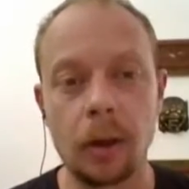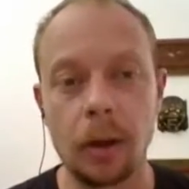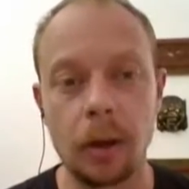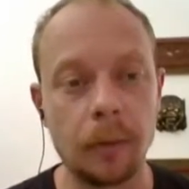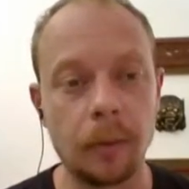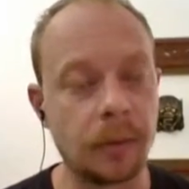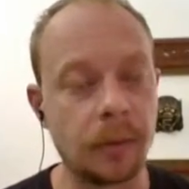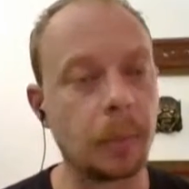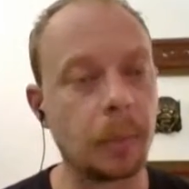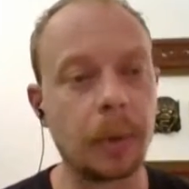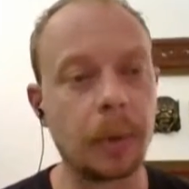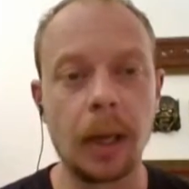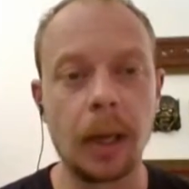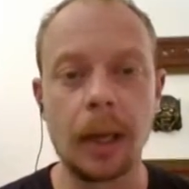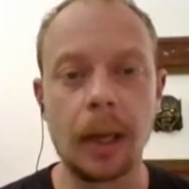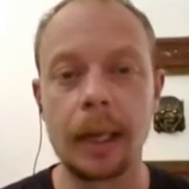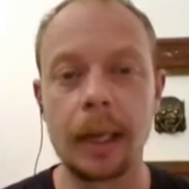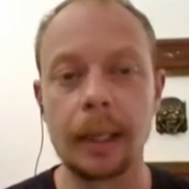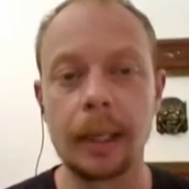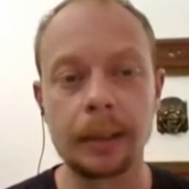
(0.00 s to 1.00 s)
of the
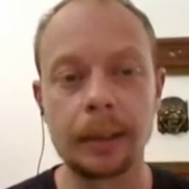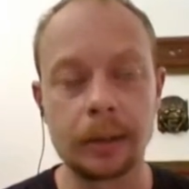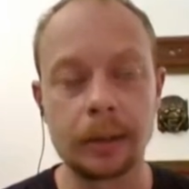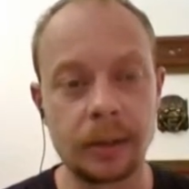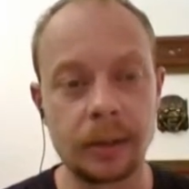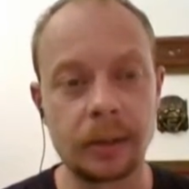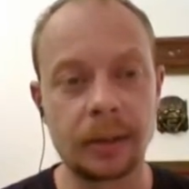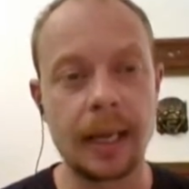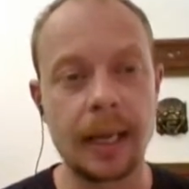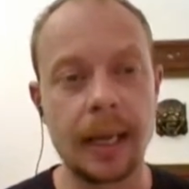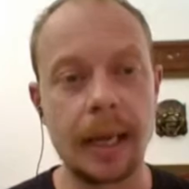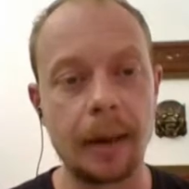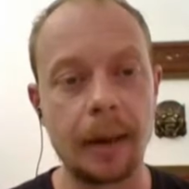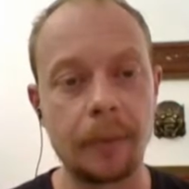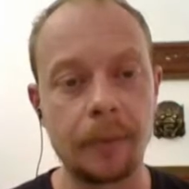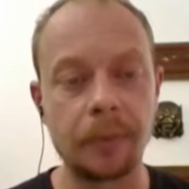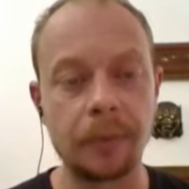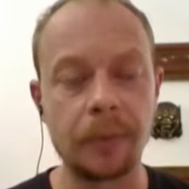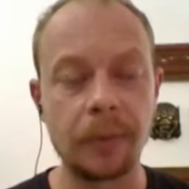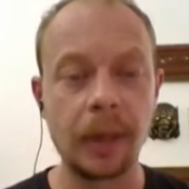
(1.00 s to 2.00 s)
blind,
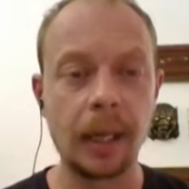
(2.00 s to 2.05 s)
deaf,